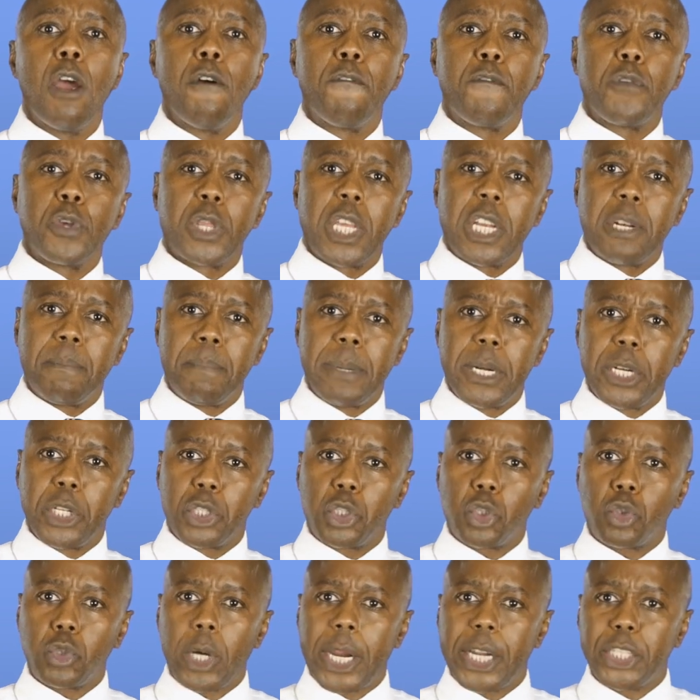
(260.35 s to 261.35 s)
for the
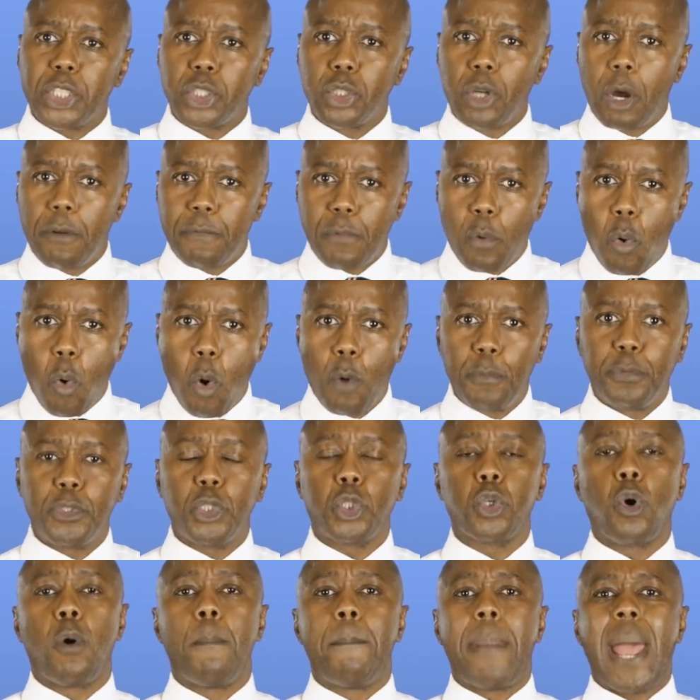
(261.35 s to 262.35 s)
administration of
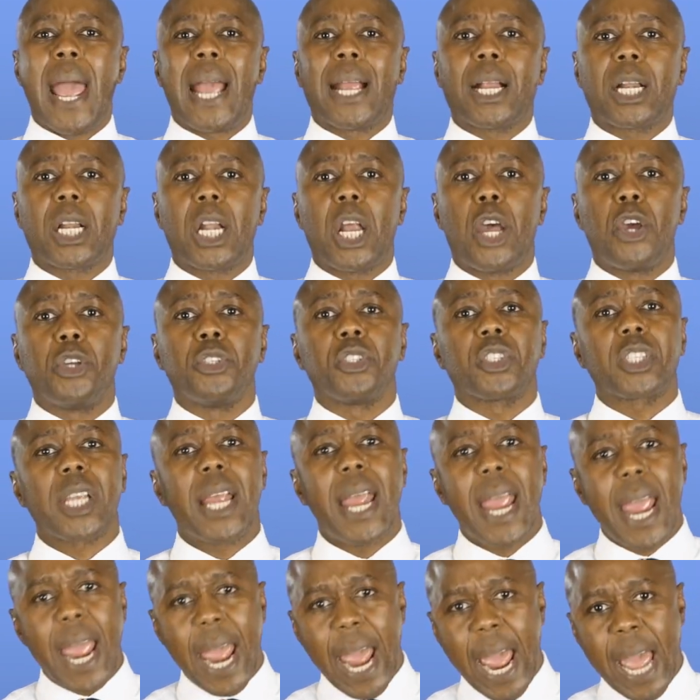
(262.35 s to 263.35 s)
offshore bank loans
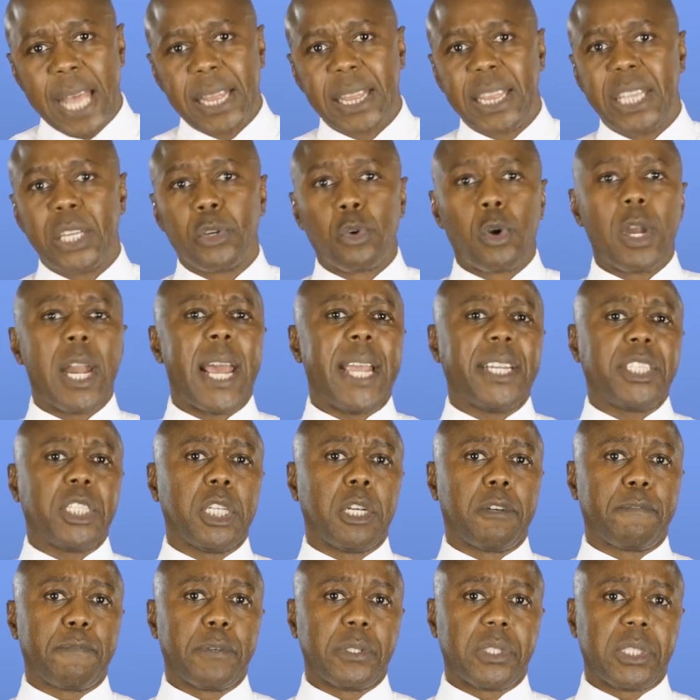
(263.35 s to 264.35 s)
and the
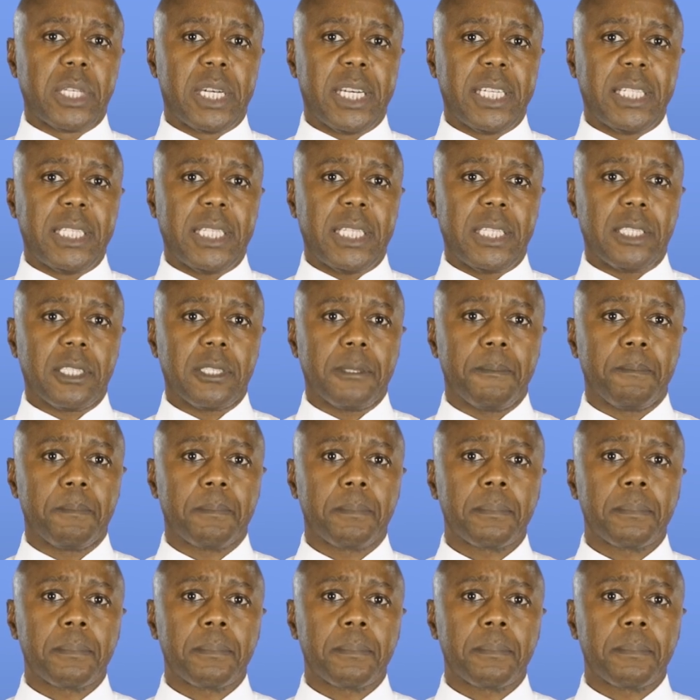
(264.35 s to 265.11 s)
related facilities.